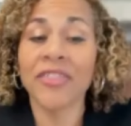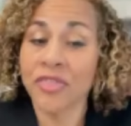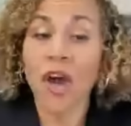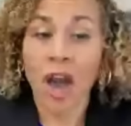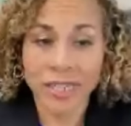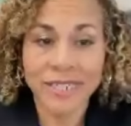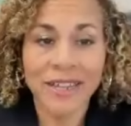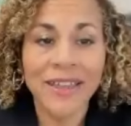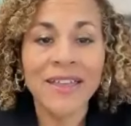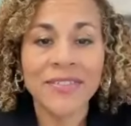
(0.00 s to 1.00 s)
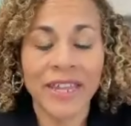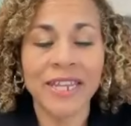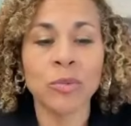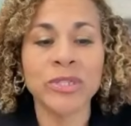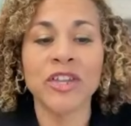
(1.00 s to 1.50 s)
thought that
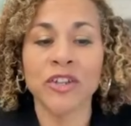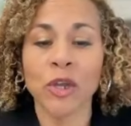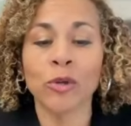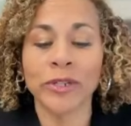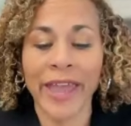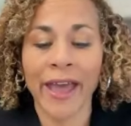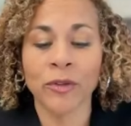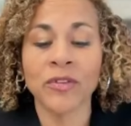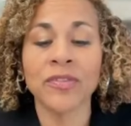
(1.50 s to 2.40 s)
he was going to go down